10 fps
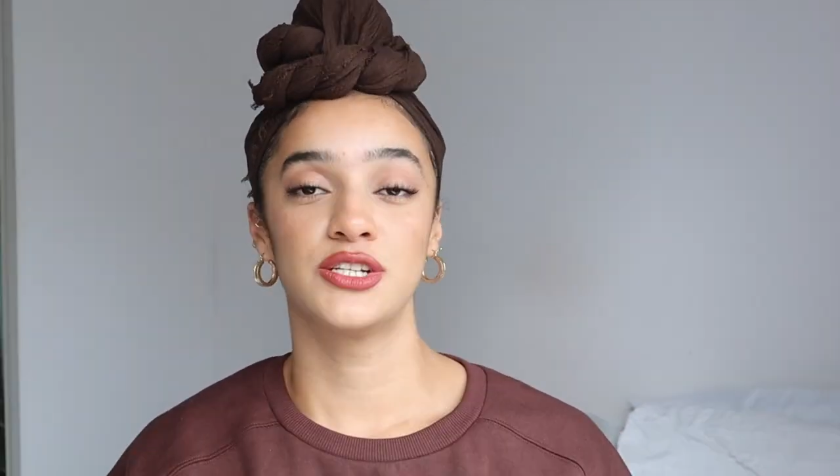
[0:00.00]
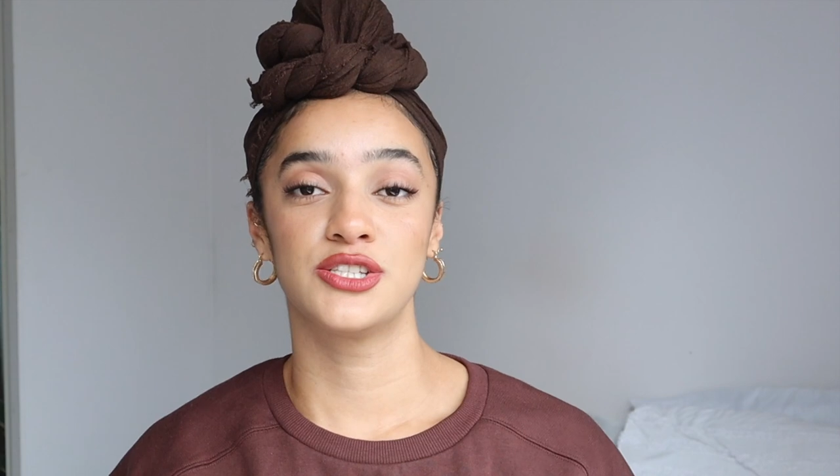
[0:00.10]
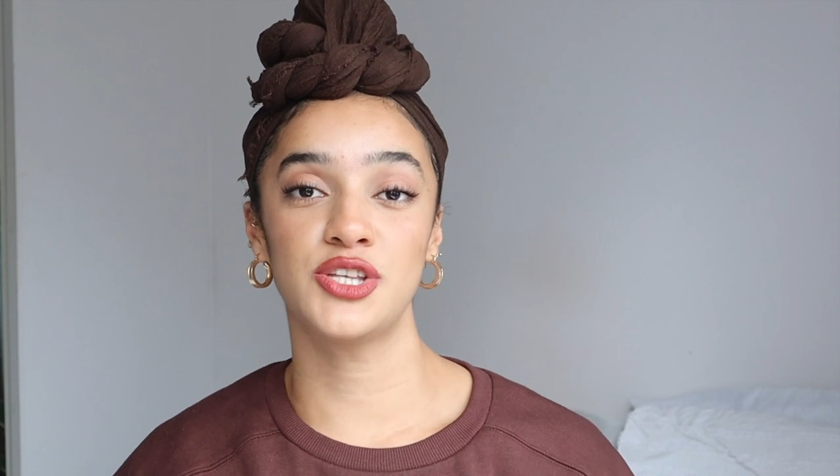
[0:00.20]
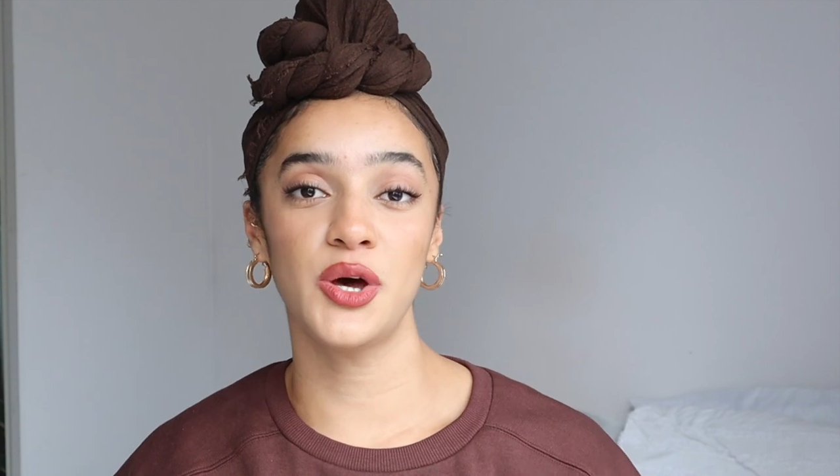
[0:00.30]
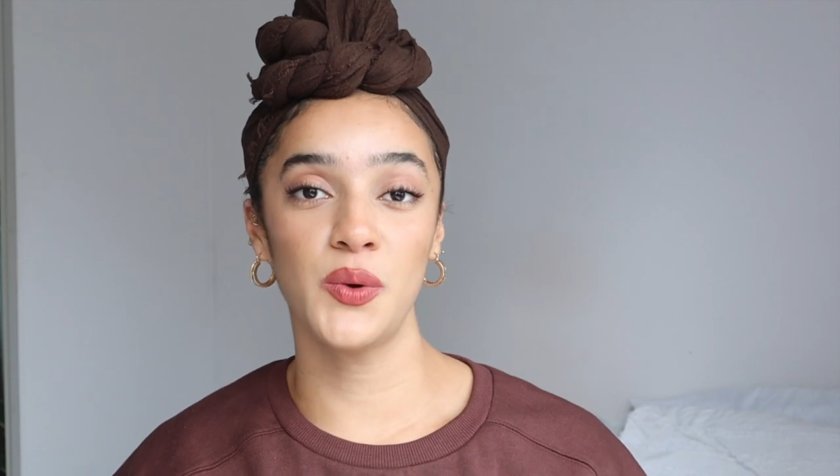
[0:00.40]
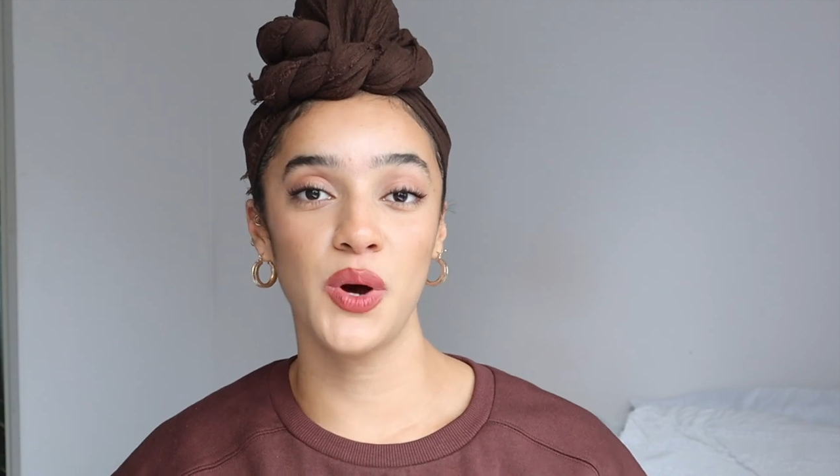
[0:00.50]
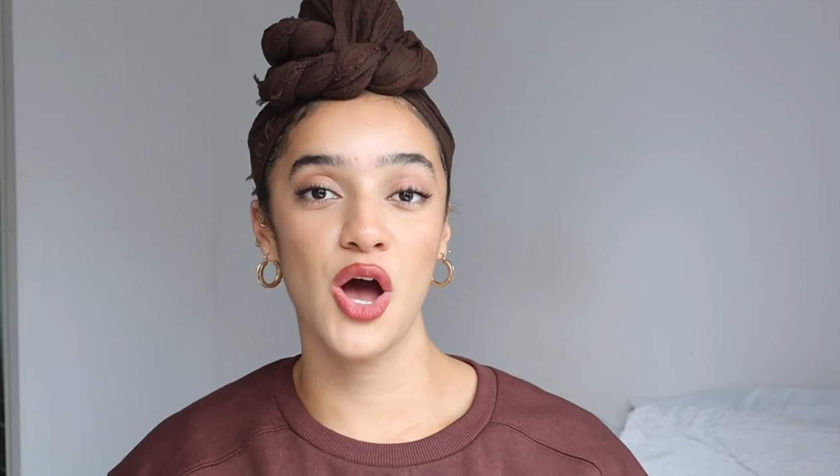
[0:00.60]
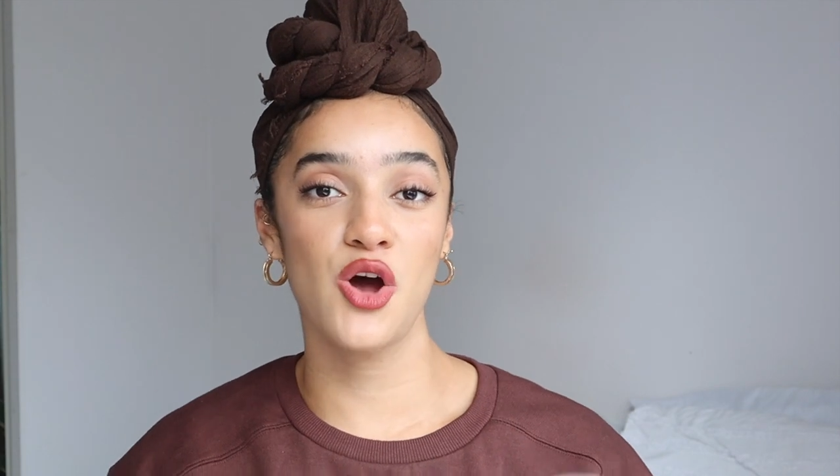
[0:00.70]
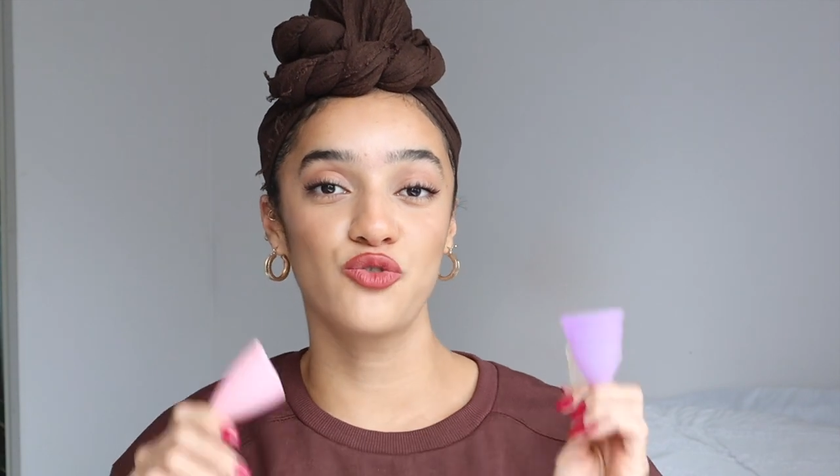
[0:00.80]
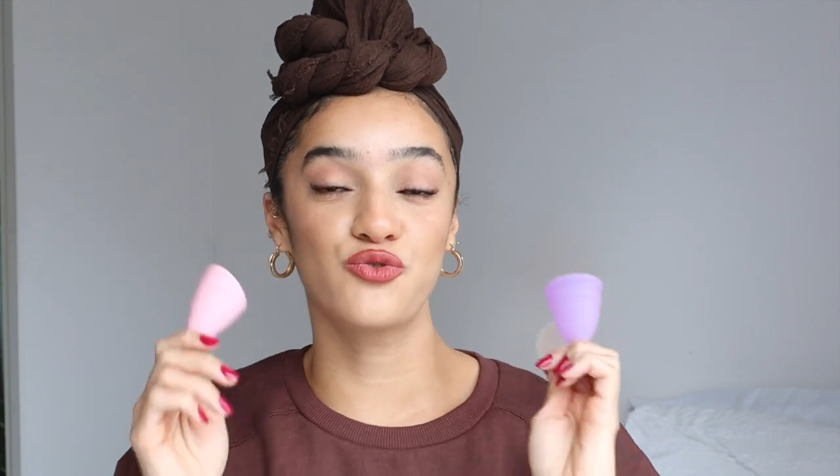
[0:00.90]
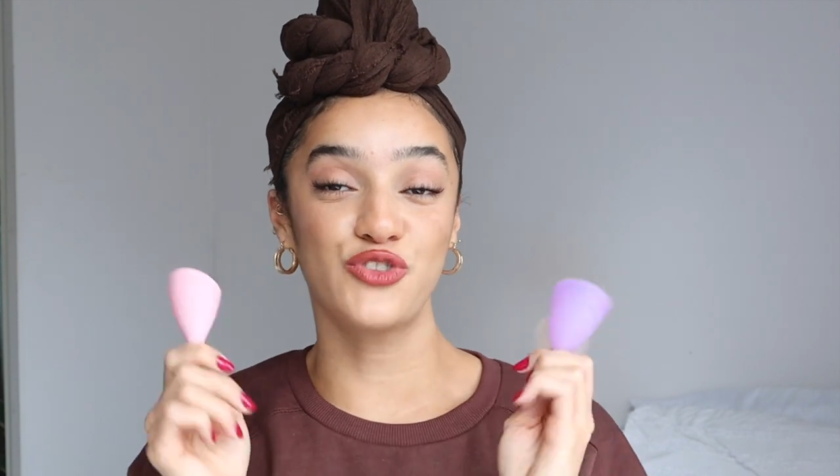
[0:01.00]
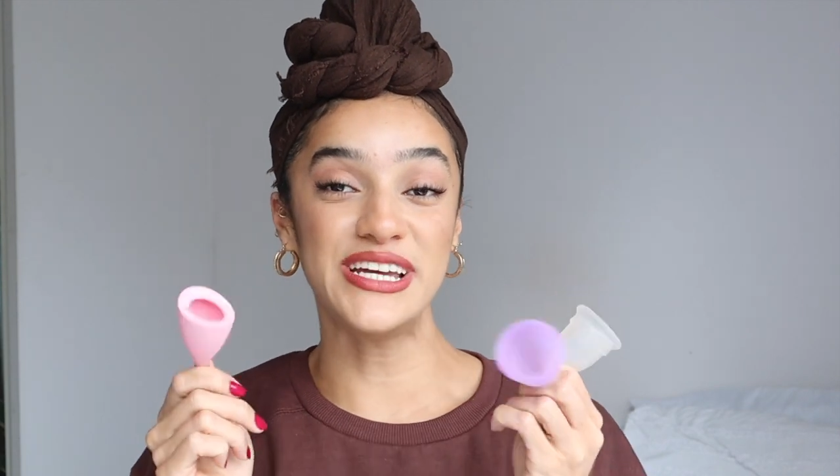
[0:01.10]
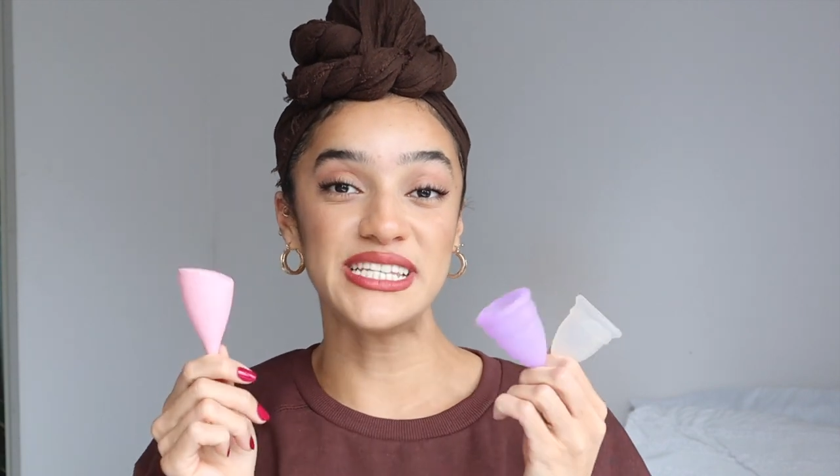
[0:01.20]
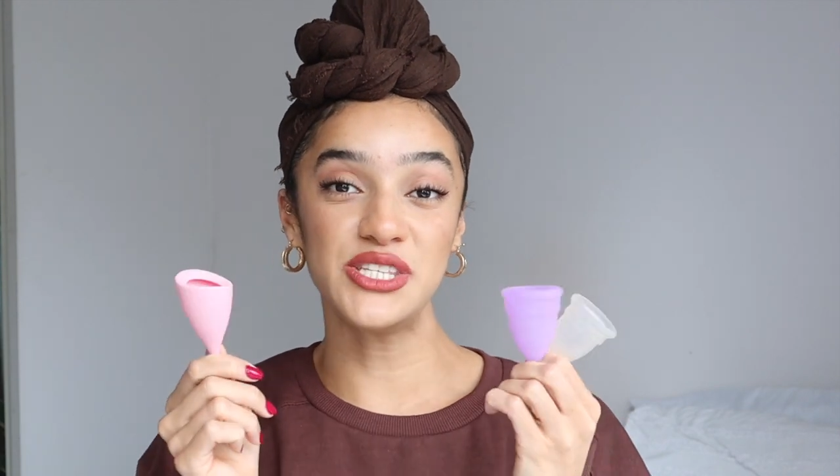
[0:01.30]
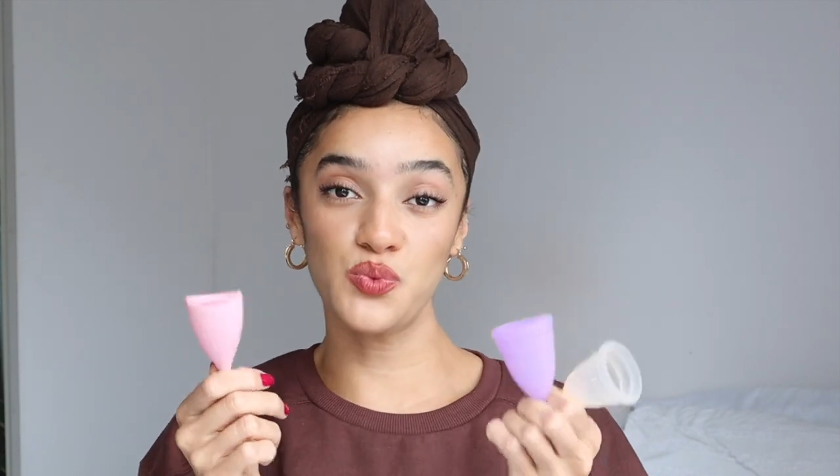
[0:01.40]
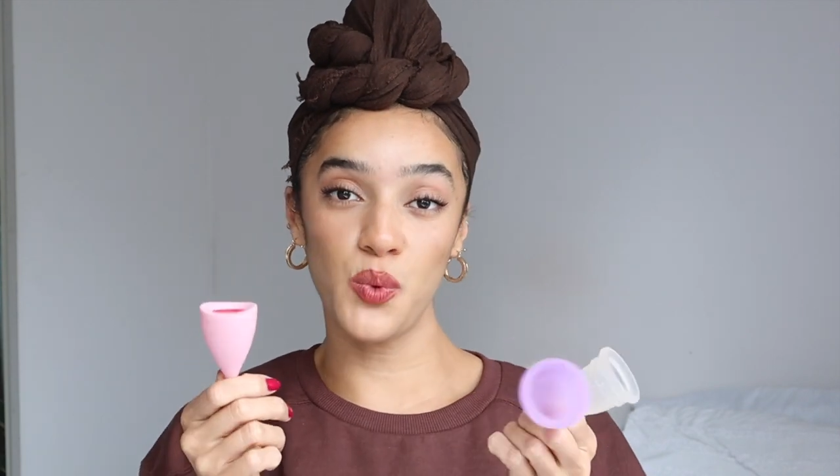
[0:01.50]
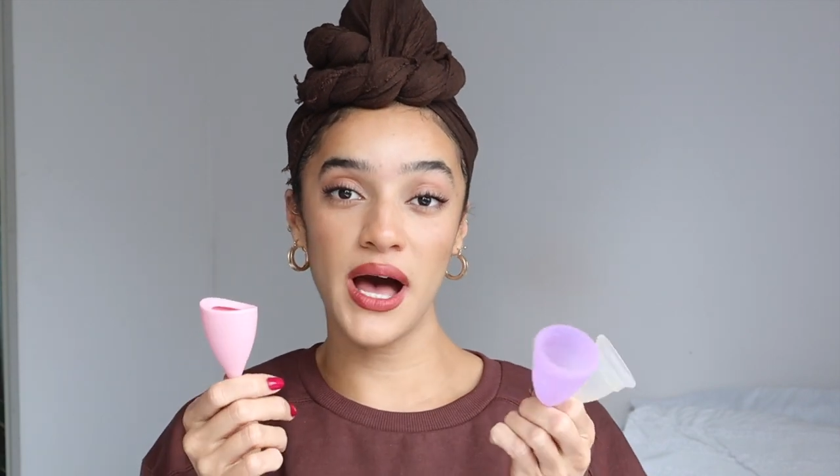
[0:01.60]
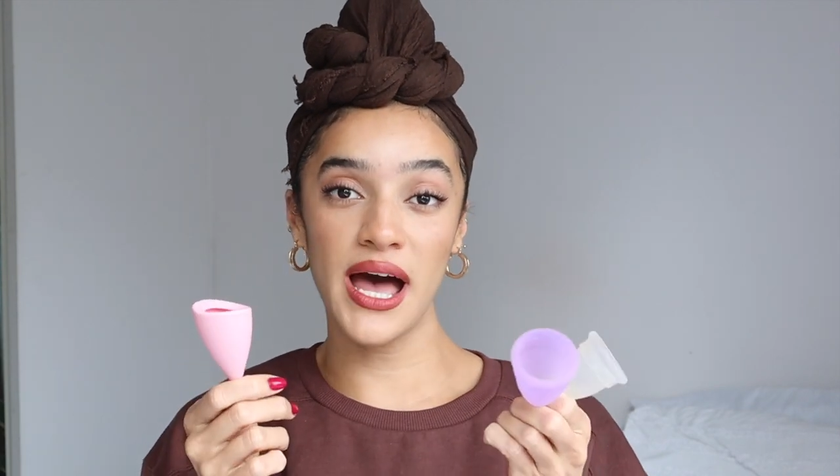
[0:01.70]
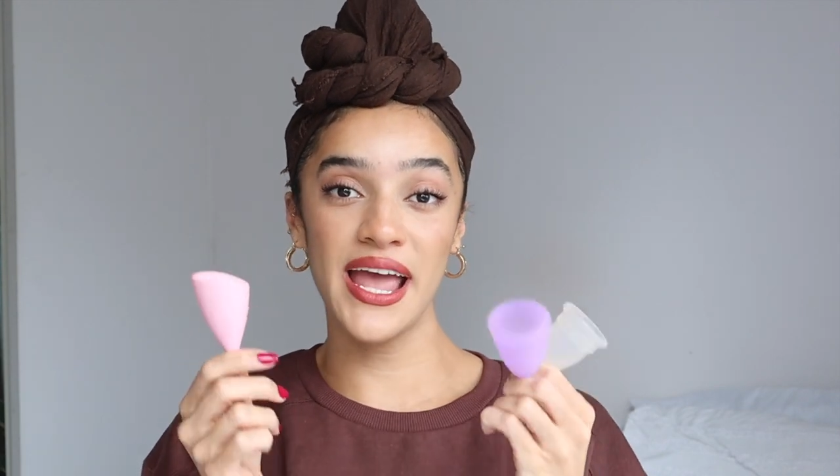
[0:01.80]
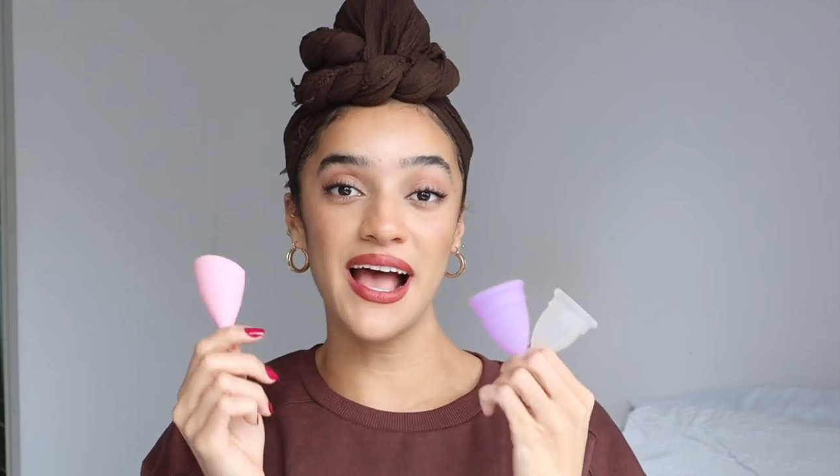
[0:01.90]
So reasons
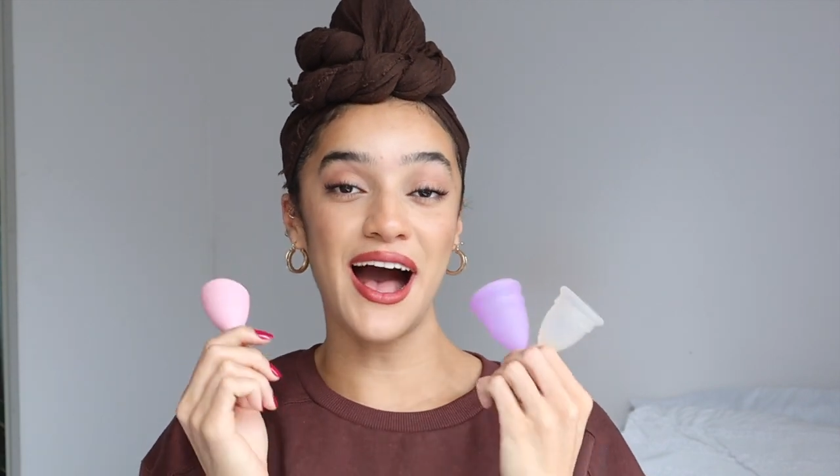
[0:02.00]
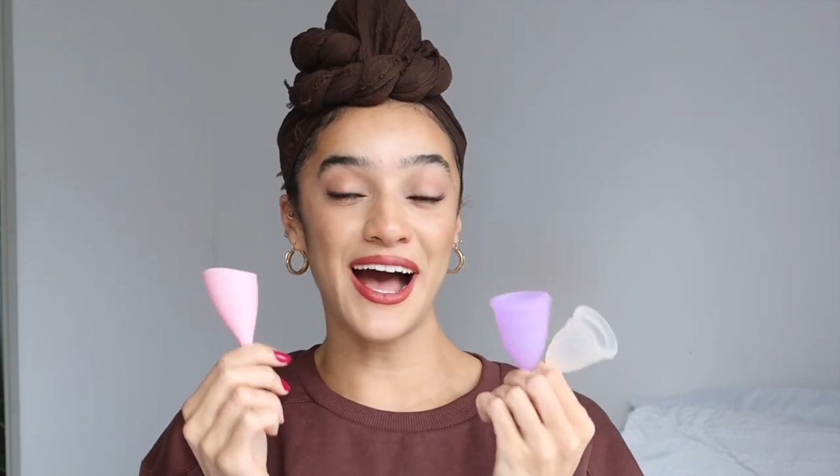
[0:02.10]
why